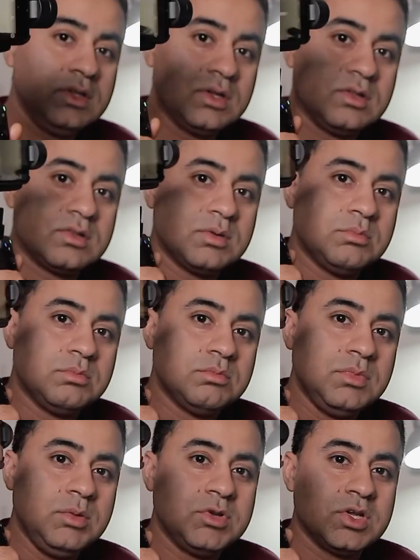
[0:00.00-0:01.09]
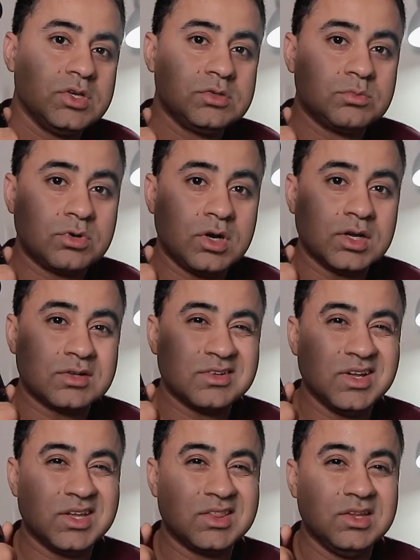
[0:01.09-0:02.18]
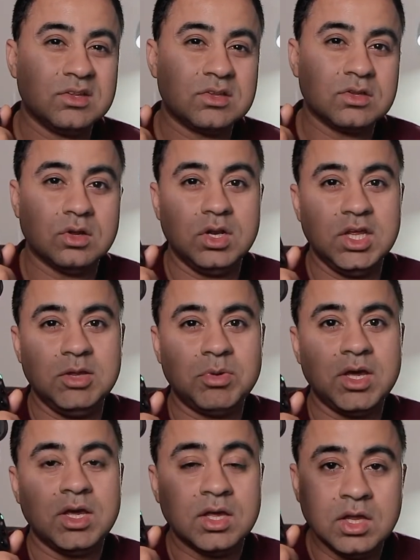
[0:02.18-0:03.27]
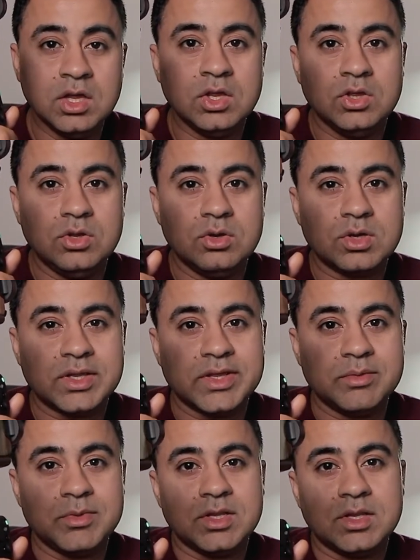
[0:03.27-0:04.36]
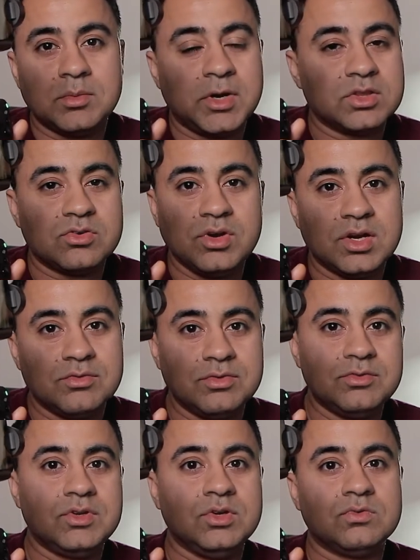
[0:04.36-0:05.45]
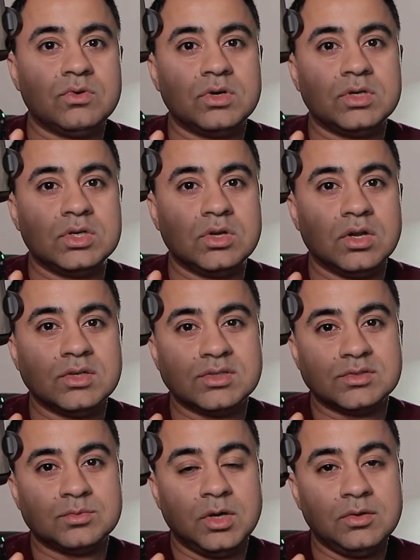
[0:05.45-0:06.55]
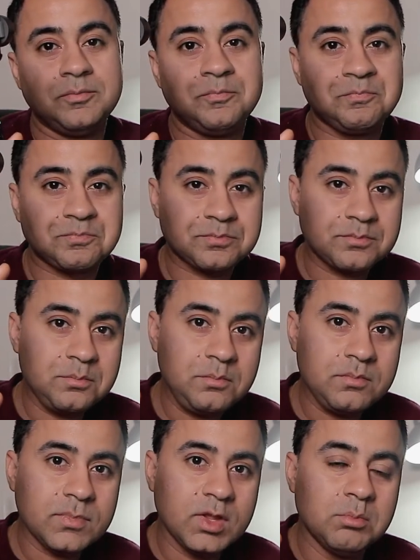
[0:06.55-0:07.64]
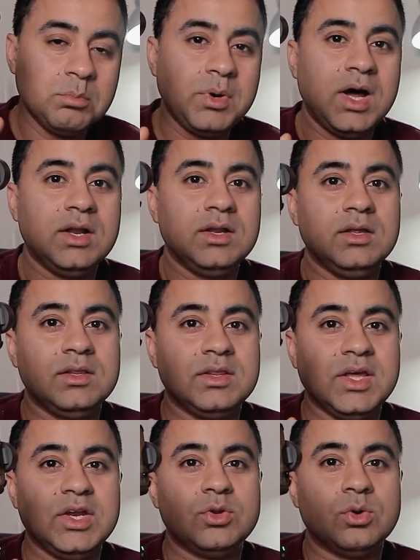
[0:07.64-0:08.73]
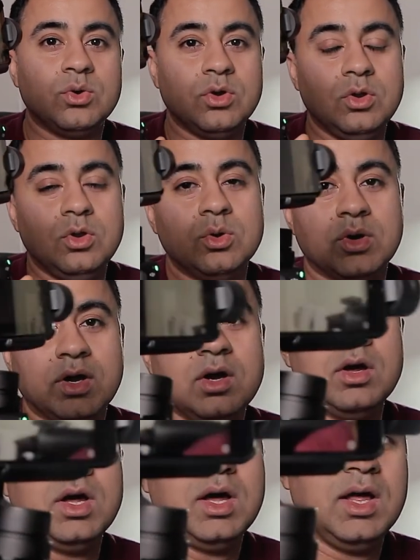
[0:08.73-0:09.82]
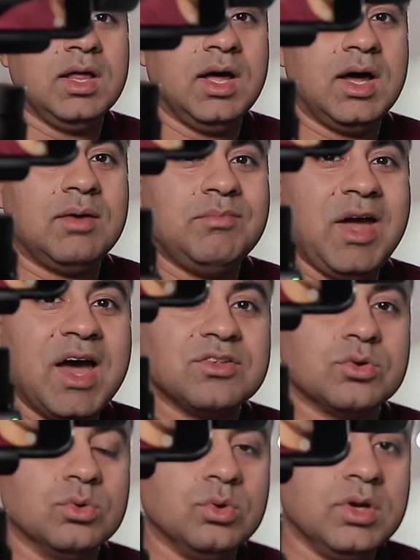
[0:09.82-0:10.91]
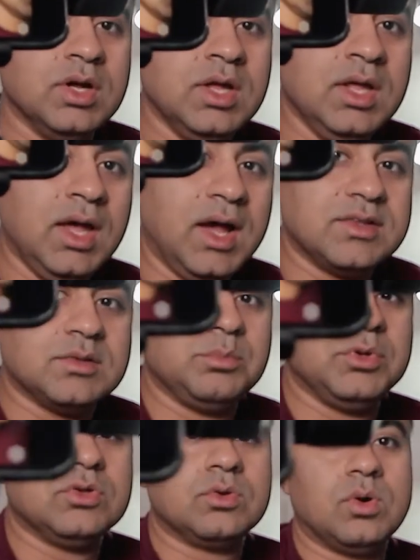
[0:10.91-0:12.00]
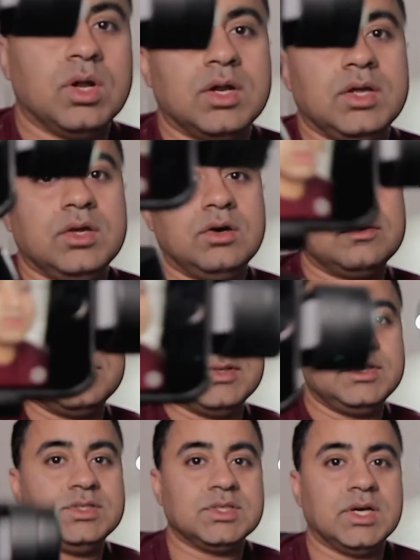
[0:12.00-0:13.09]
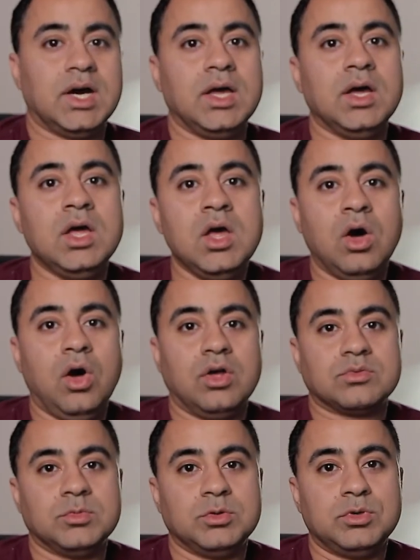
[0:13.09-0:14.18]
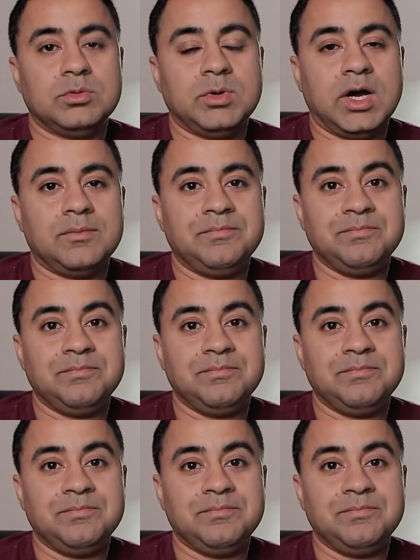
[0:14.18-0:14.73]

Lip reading: There's some imitation products like this on eBay. You look at them and they're about $350 to $400 as well, but they don't look as good as the build quality of the DJI Osmo Mobile.